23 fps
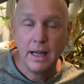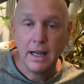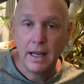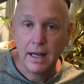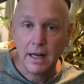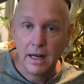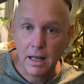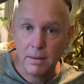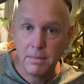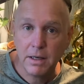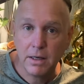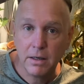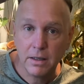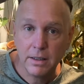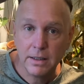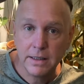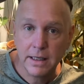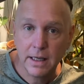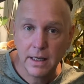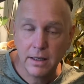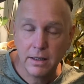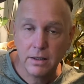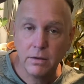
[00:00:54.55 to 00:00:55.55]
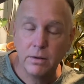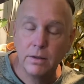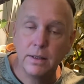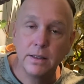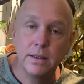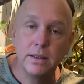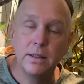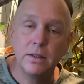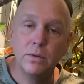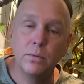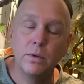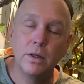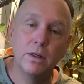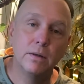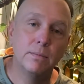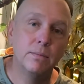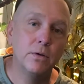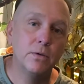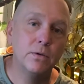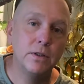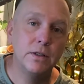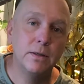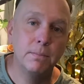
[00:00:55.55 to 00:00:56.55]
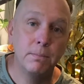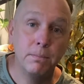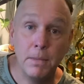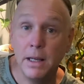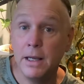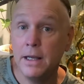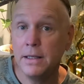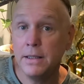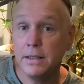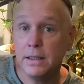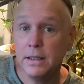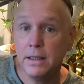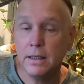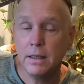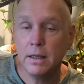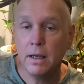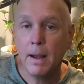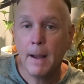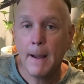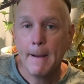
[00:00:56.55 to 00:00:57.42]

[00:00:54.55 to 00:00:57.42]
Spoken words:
And I'm here to tell you this is one of the most amazing